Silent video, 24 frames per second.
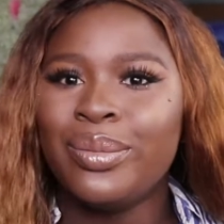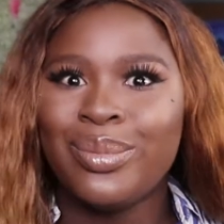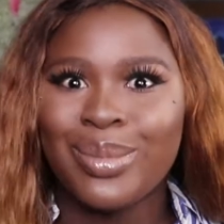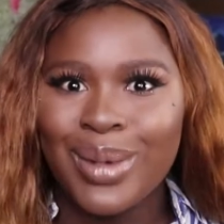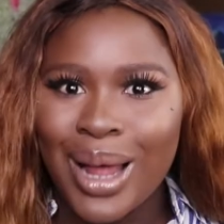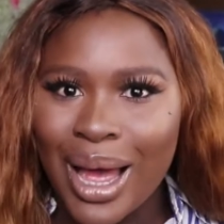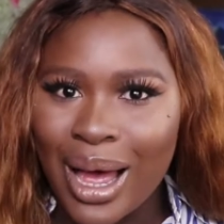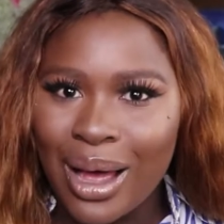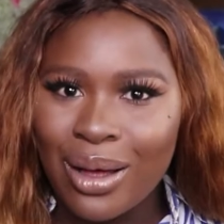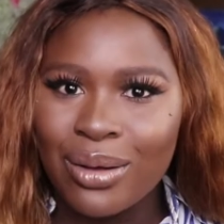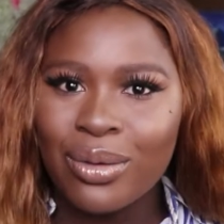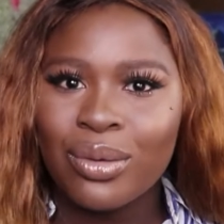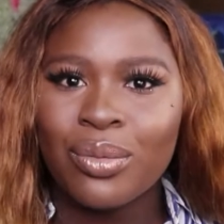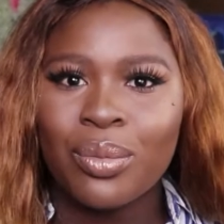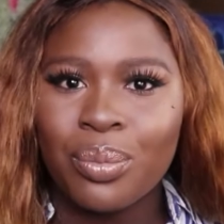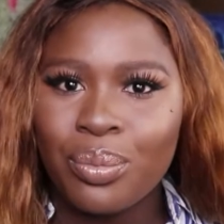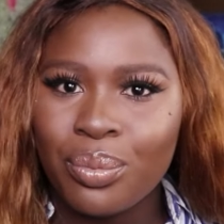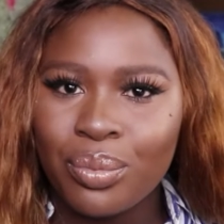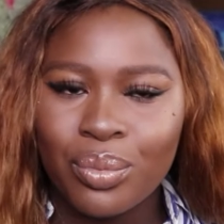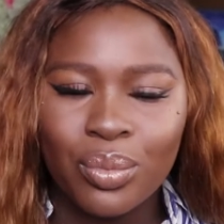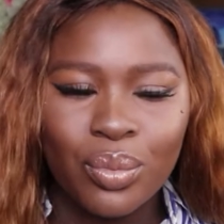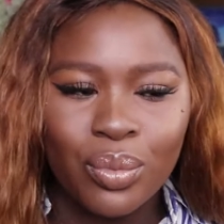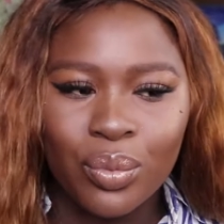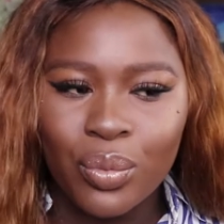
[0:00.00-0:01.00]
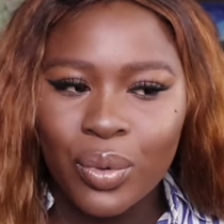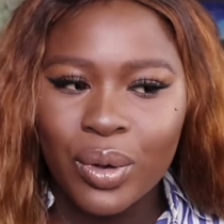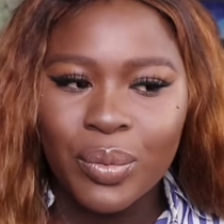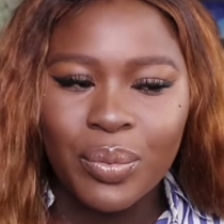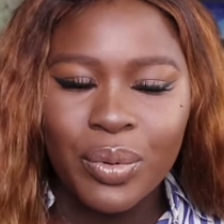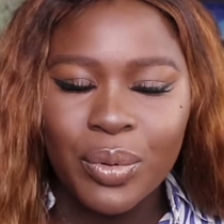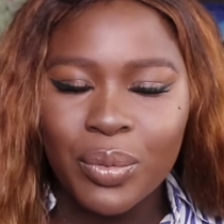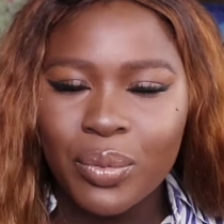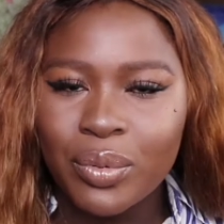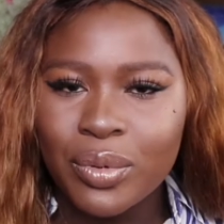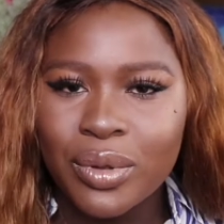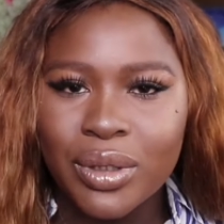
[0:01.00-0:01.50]
now
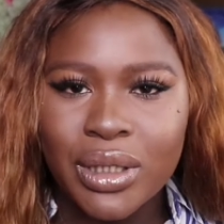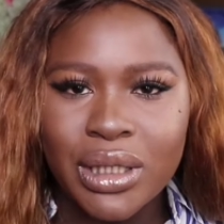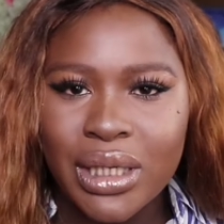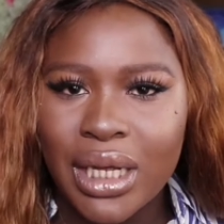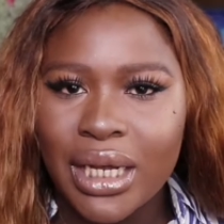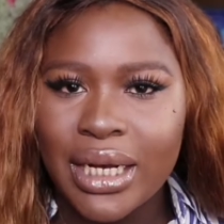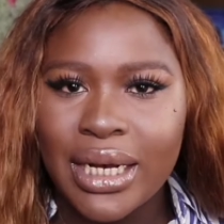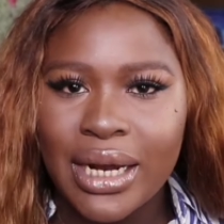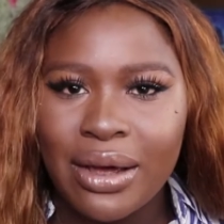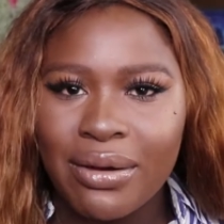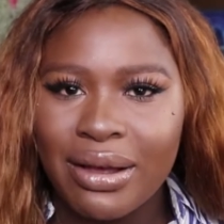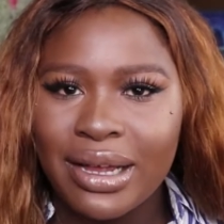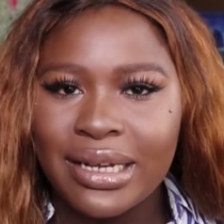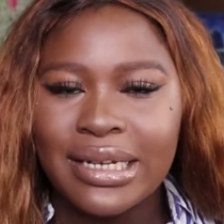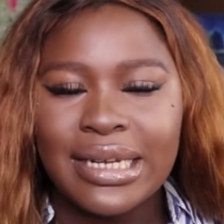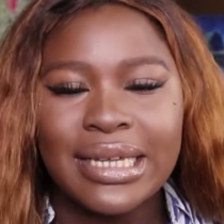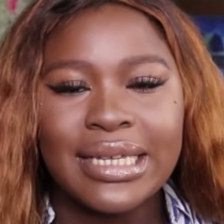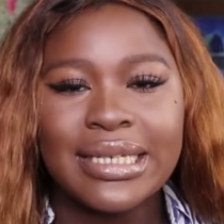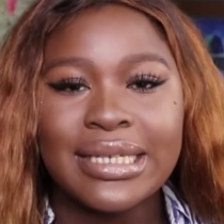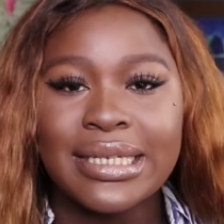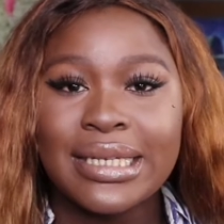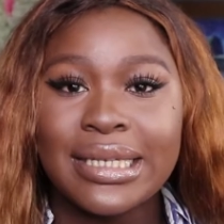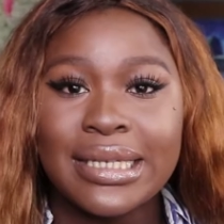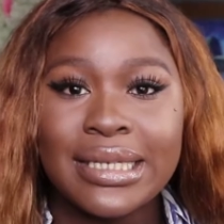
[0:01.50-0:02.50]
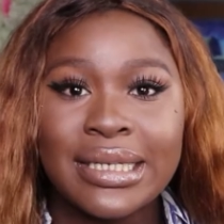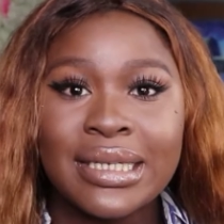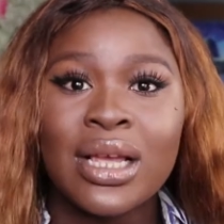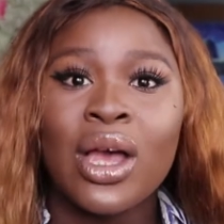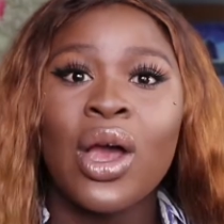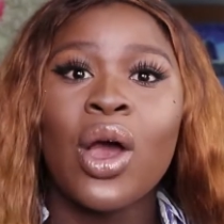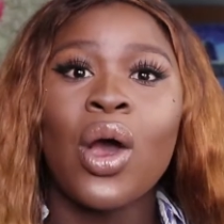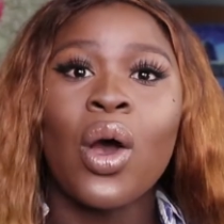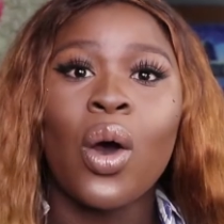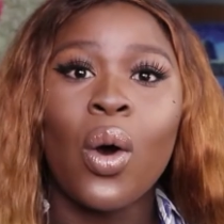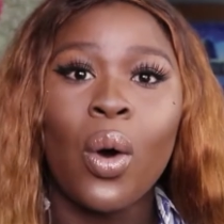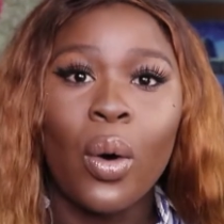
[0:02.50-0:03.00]
what people say nowadays is
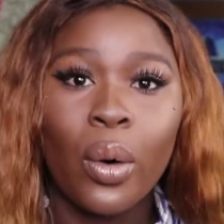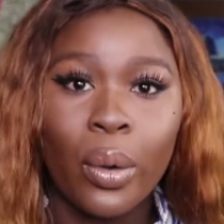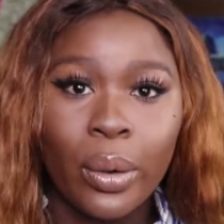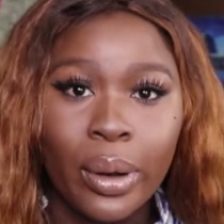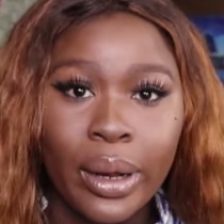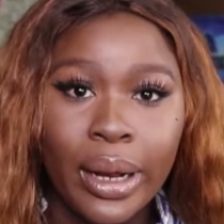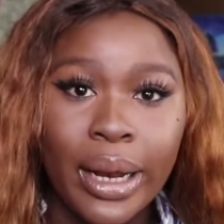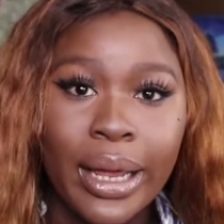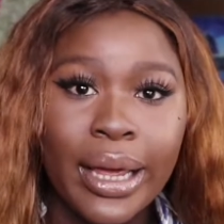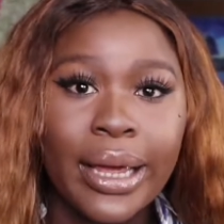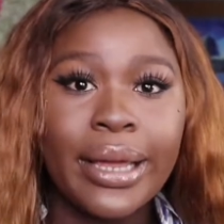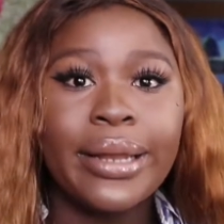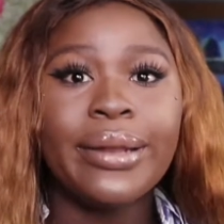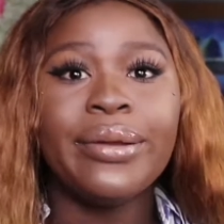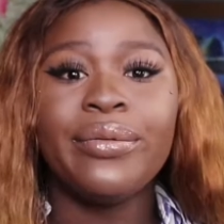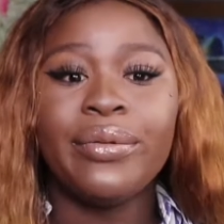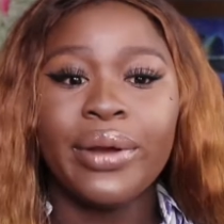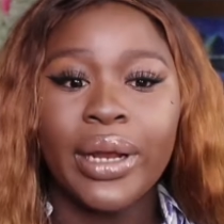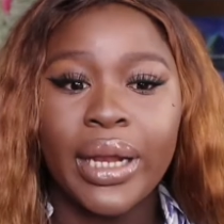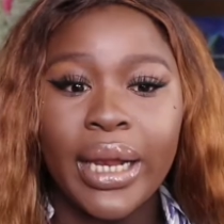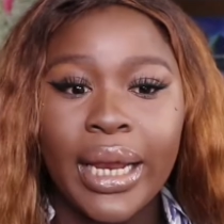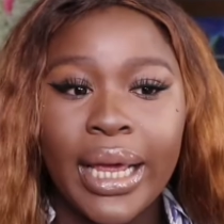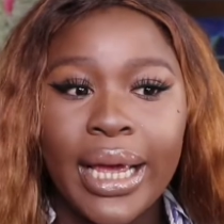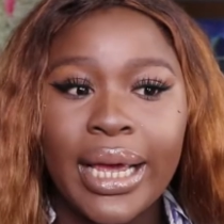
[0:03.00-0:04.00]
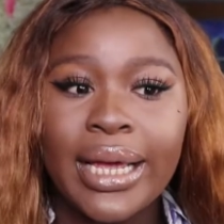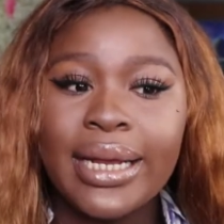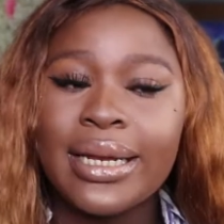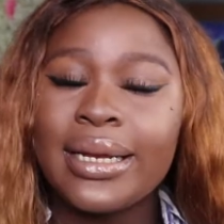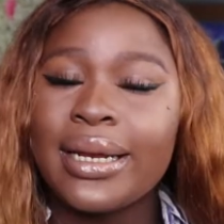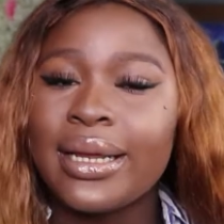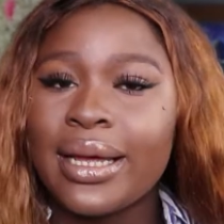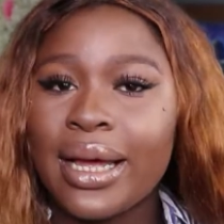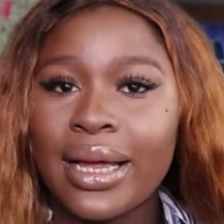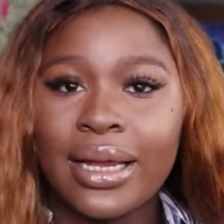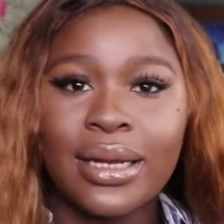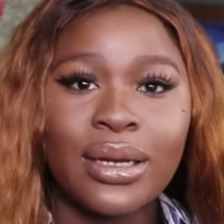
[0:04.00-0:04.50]
unlearn, relearn,
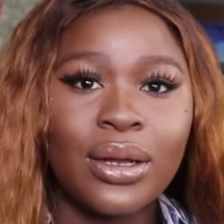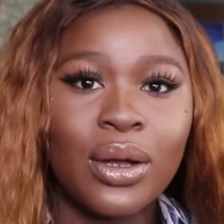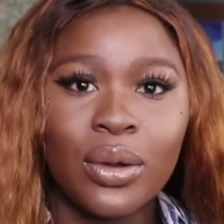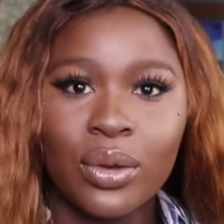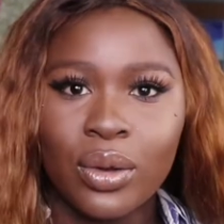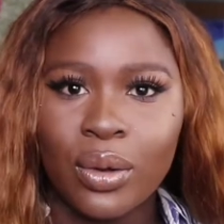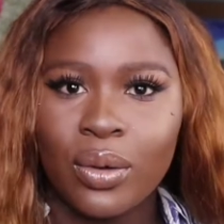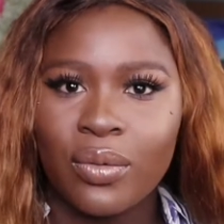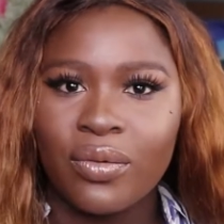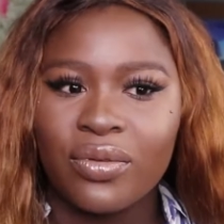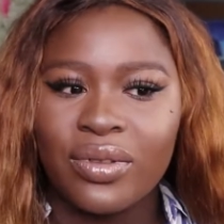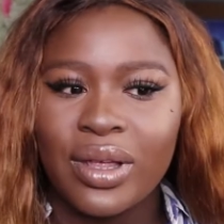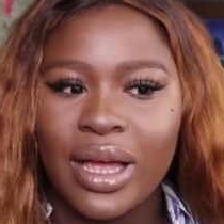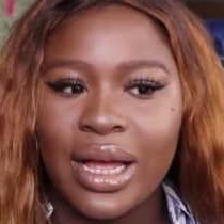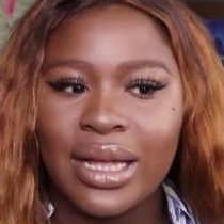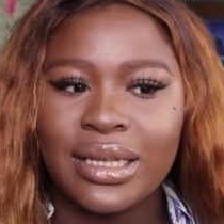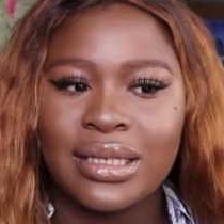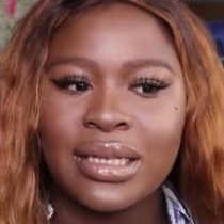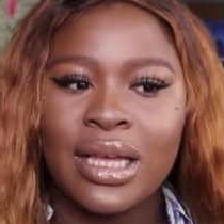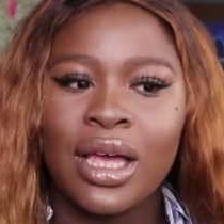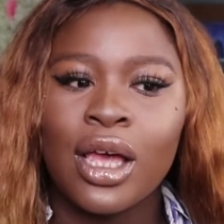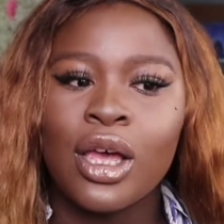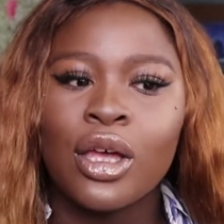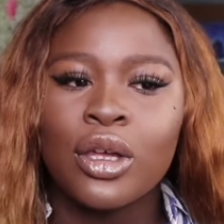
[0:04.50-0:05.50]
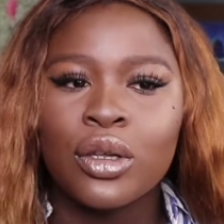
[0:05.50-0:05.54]
and all of that.